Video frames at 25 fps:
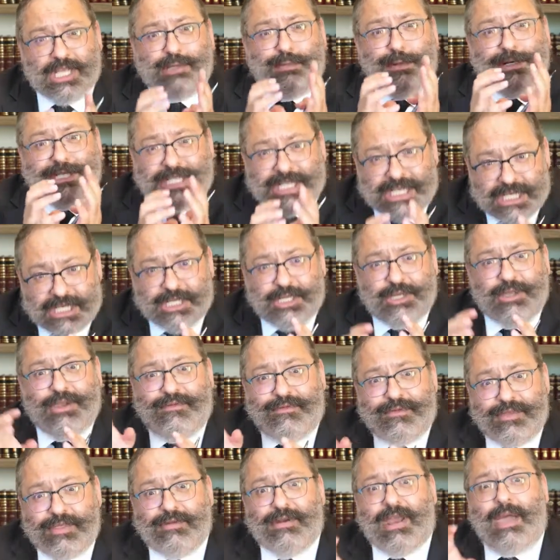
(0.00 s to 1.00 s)
It's much
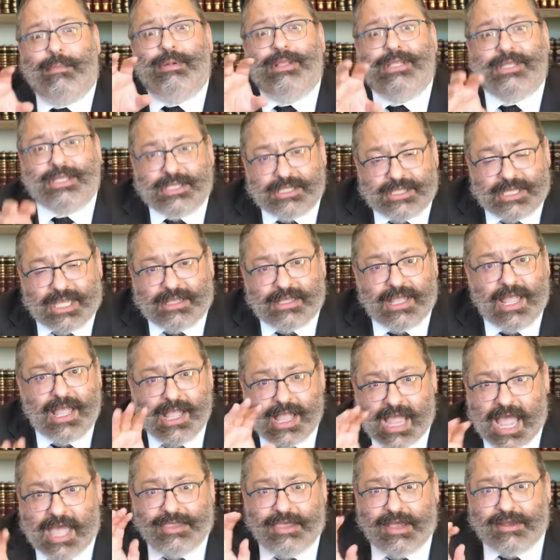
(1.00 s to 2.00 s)
easier for the Rebbe to sit
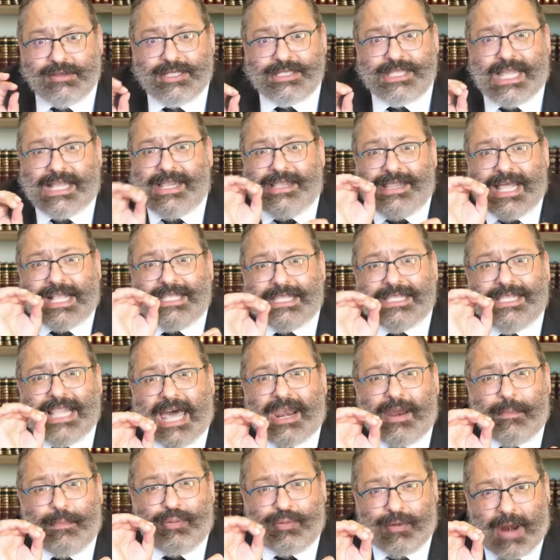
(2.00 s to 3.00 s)
and they're standing. That's
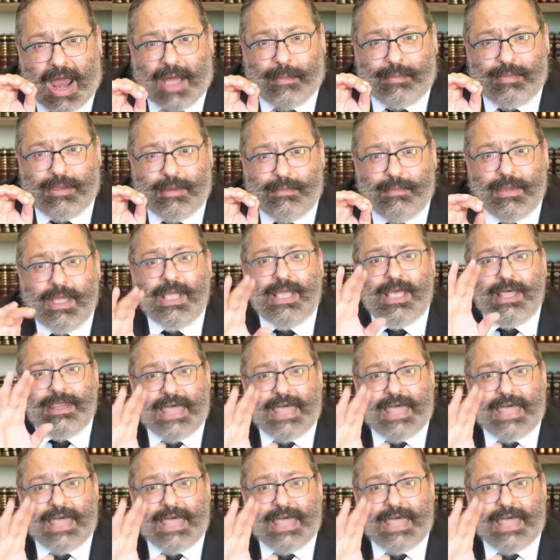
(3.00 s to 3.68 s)
not a problem.